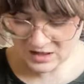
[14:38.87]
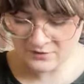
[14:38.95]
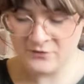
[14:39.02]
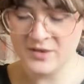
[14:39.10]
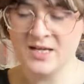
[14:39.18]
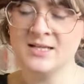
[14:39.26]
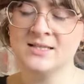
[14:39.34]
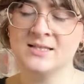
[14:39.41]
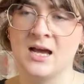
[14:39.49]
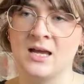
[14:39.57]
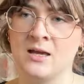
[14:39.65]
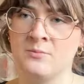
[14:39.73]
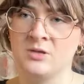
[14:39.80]
for this
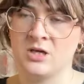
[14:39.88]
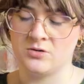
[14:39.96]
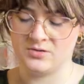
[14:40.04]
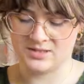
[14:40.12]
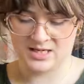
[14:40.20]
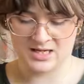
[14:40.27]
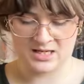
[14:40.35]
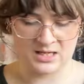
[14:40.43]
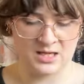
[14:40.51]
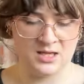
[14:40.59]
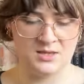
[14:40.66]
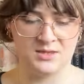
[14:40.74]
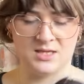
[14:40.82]
I am using
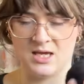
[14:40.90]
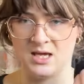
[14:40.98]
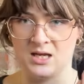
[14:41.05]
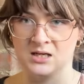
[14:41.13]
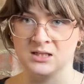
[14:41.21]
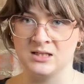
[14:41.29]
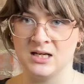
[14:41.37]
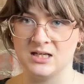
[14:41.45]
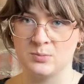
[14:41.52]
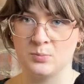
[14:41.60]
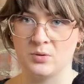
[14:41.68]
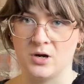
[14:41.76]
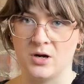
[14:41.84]
the Knit
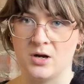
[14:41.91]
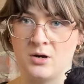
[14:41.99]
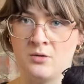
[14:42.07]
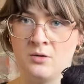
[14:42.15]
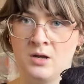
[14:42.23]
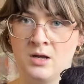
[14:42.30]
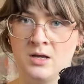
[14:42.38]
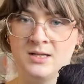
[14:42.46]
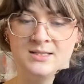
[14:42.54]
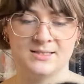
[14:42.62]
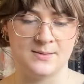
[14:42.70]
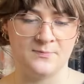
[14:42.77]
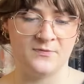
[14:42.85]
Pro
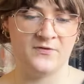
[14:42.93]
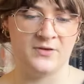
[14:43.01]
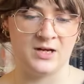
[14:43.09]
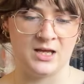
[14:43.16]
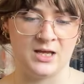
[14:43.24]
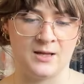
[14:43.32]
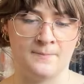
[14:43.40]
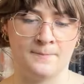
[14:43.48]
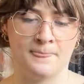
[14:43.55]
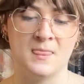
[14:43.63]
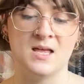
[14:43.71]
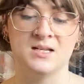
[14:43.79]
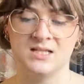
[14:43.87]
Symphony
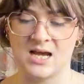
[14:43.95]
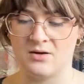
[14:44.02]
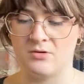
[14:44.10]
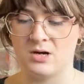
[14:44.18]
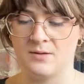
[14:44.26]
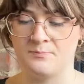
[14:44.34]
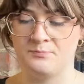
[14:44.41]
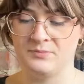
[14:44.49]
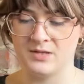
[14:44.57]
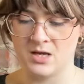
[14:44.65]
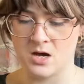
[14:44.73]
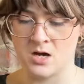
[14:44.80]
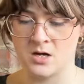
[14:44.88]
Terra
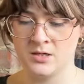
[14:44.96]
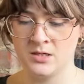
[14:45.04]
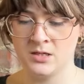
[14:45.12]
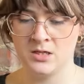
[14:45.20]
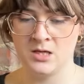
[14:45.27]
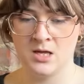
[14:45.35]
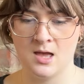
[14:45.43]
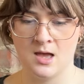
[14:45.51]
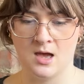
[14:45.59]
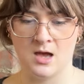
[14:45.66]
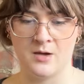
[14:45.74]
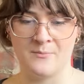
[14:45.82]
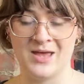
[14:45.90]
yarn,
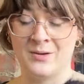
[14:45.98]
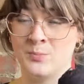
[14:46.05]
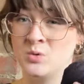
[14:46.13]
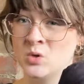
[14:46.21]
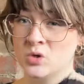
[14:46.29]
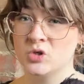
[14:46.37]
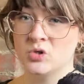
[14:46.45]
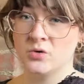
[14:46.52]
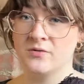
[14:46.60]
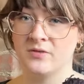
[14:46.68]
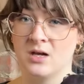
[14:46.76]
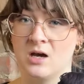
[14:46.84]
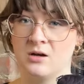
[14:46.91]
and I'm not sure of
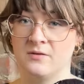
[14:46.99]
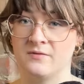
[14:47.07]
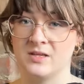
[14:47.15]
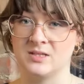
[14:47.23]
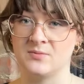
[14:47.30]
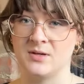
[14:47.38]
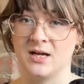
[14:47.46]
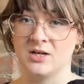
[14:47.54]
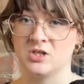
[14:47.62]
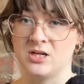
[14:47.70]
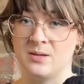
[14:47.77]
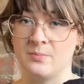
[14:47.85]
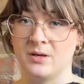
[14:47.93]
the colour of this one
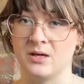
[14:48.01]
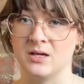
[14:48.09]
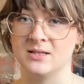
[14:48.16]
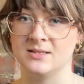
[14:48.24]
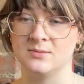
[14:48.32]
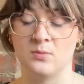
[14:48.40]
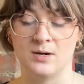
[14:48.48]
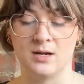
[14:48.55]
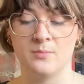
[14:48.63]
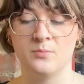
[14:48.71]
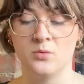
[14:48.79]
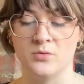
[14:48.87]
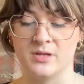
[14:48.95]
actually because when I
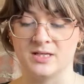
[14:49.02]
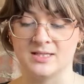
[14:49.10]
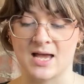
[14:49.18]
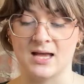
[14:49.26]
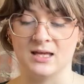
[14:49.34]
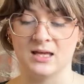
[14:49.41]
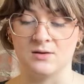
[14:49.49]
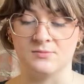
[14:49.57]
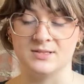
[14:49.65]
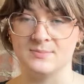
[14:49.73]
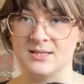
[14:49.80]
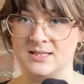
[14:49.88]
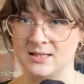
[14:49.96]
bought this hank it
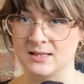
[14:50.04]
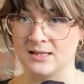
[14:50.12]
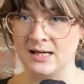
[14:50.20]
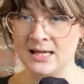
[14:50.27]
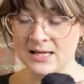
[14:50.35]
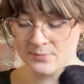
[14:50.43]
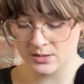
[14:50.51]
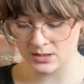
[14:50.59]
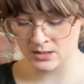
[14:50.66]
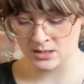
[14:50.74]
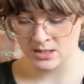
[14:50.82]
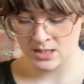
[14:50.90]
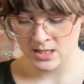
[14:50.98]
was missing the
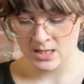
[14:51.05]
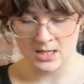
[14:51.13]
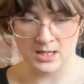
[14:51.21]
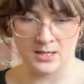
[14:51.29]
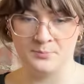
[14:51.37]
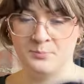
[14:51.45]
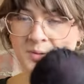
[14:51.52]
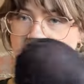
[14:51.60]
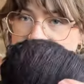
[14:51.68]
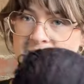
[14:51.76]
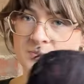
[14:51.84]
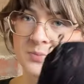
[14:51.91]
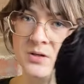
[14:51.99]
label, but
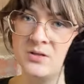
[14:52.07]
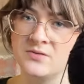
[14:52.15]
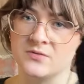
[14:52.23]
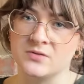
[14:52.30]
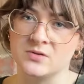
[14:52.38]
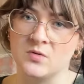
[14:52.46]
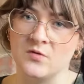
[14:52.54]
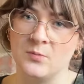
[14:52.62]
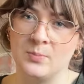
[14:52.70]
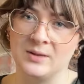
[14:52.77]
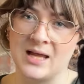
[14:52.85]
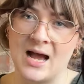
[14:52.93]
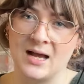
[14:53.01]
it's a beautiful sort of
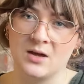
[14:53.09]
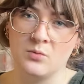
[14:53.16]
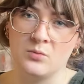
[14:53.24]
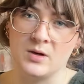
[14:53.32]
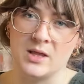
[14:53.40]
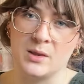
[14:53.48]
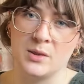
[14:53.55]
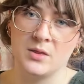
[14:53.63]
black with